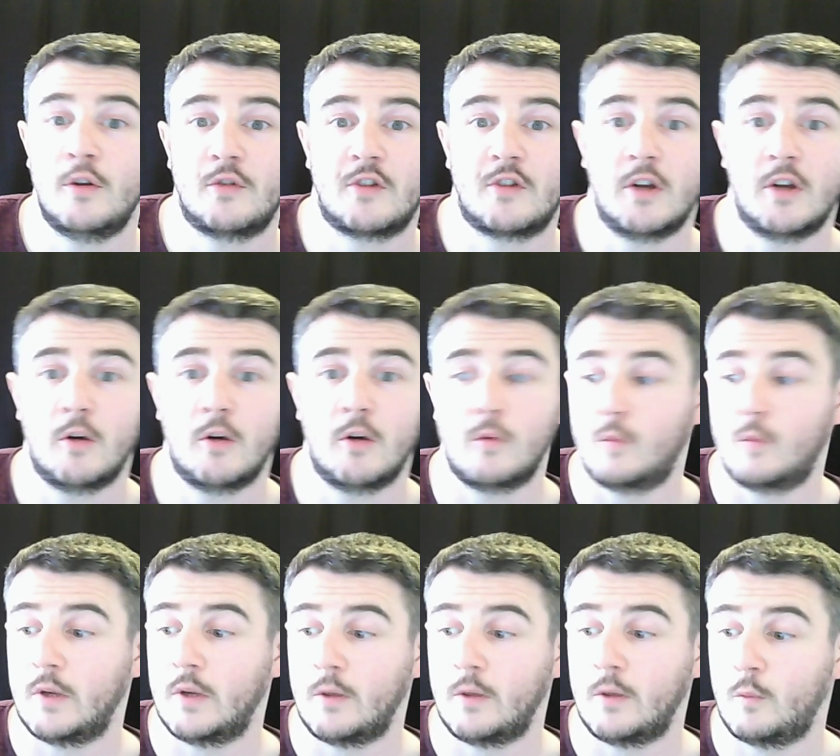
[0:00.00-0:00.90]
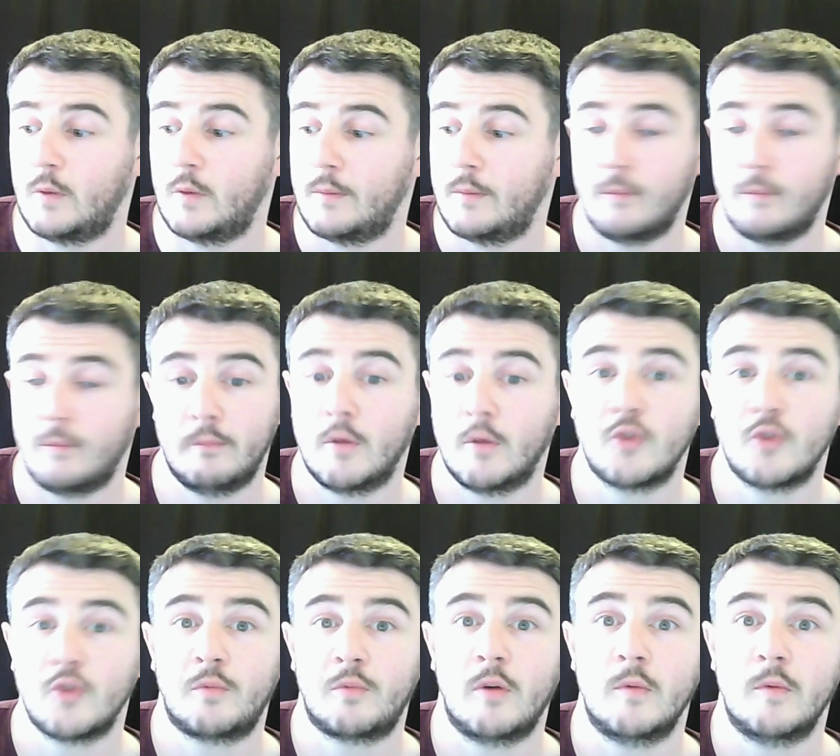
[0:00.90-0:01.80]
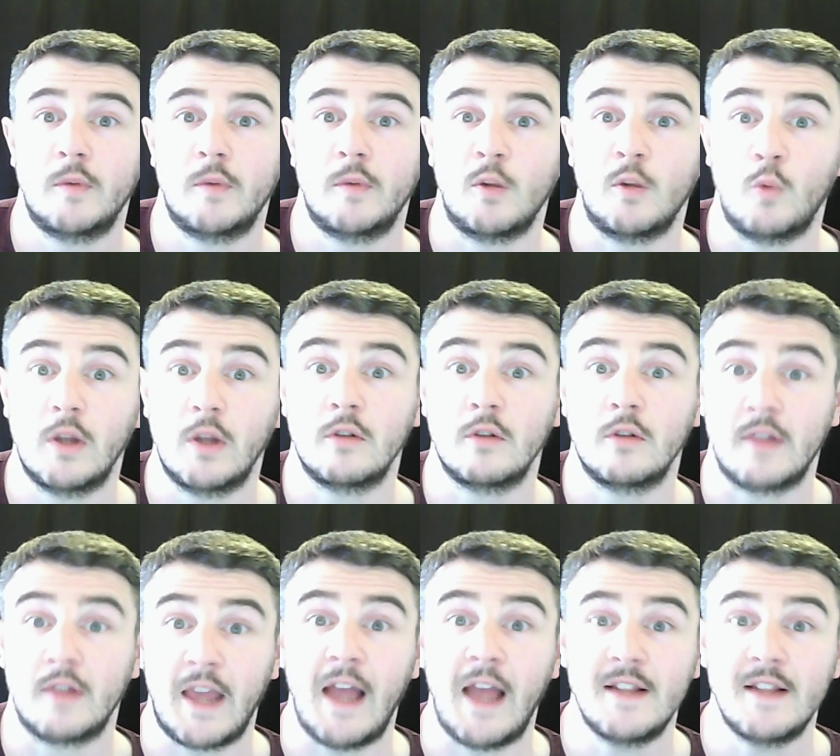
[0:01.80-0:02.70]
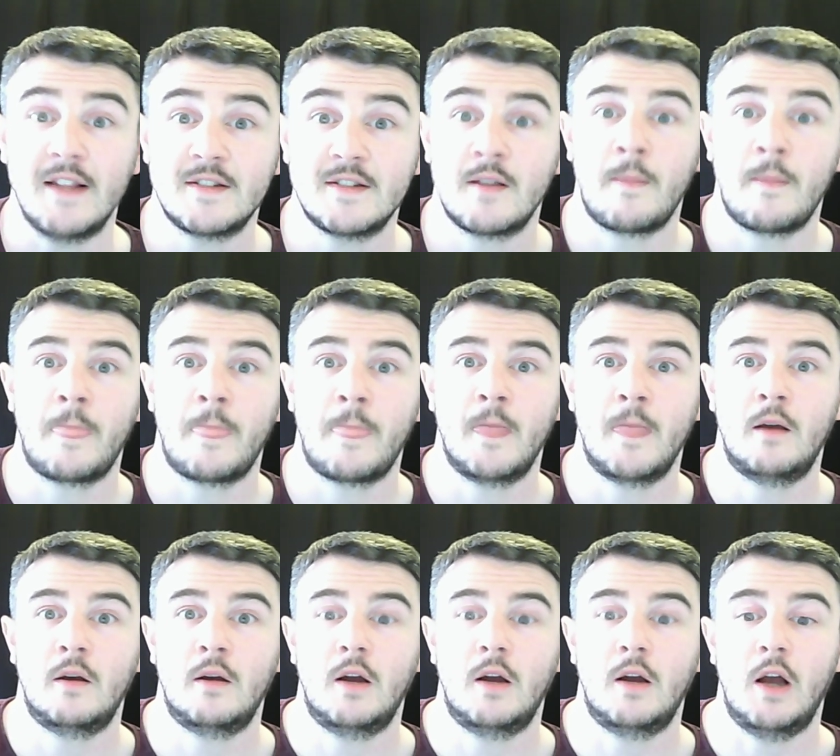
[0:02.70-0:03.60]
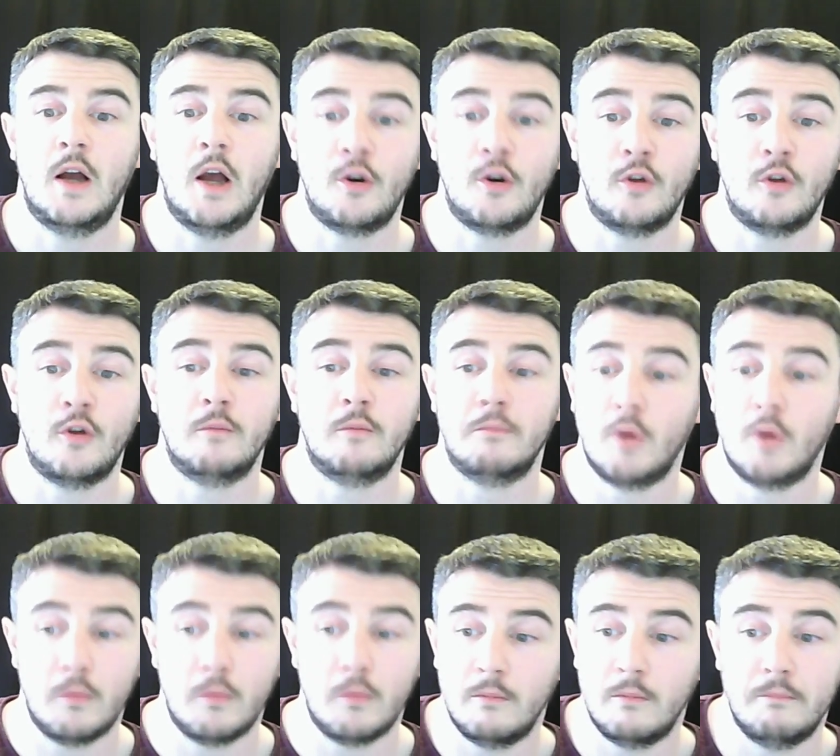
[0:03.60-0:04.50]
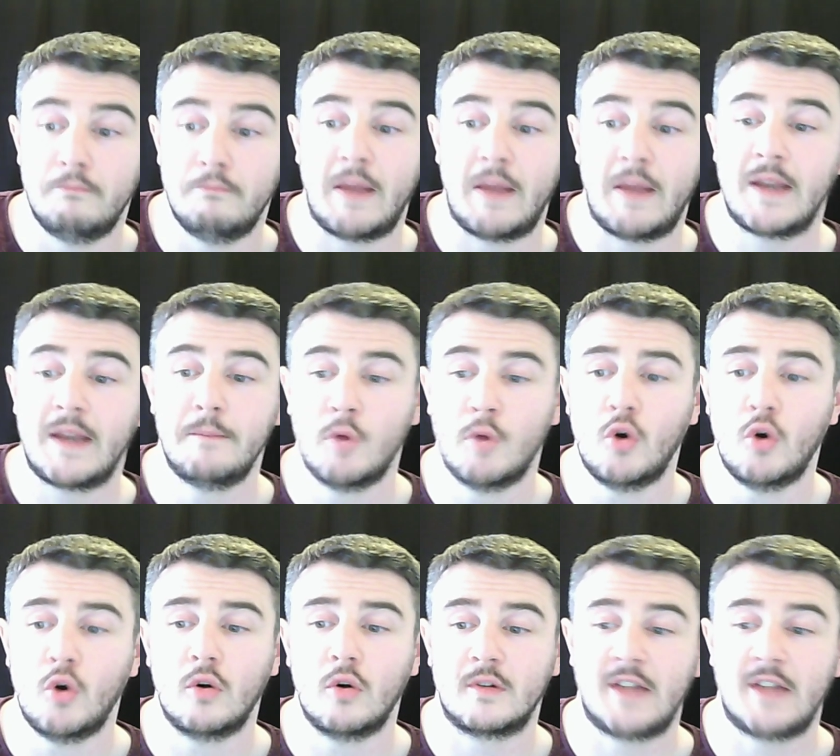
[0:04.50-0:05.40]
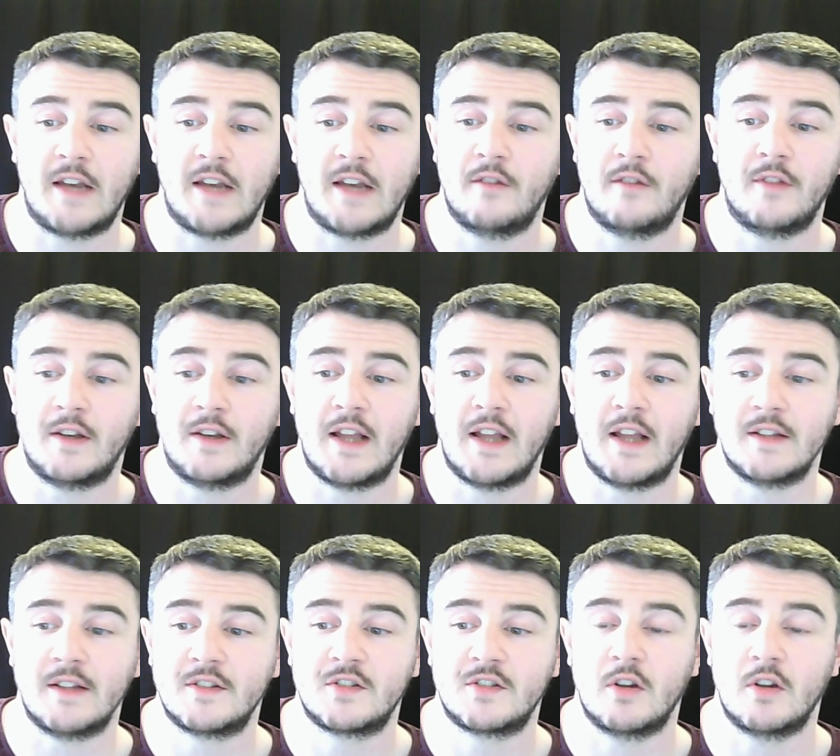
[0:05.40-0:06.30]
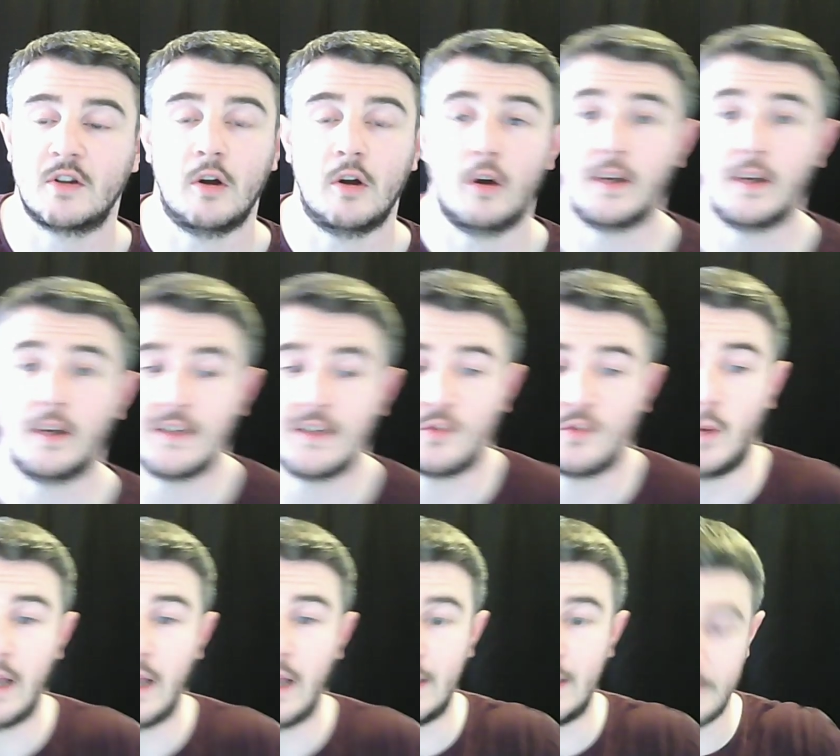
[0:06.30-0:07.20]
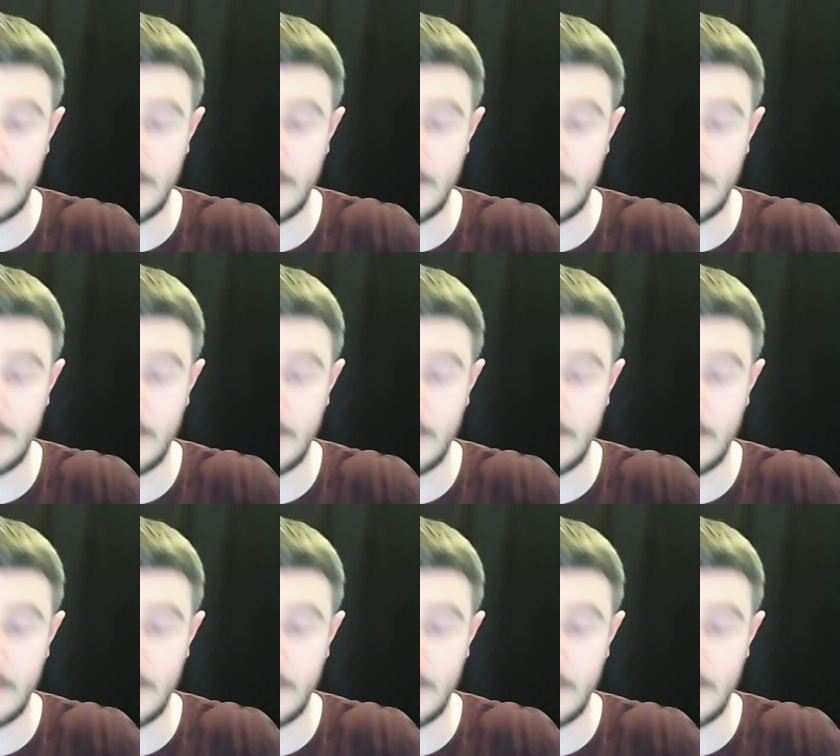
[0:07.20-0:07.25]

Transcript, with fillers: to know we we most probably will get an, uh, many more dan of the deads on its way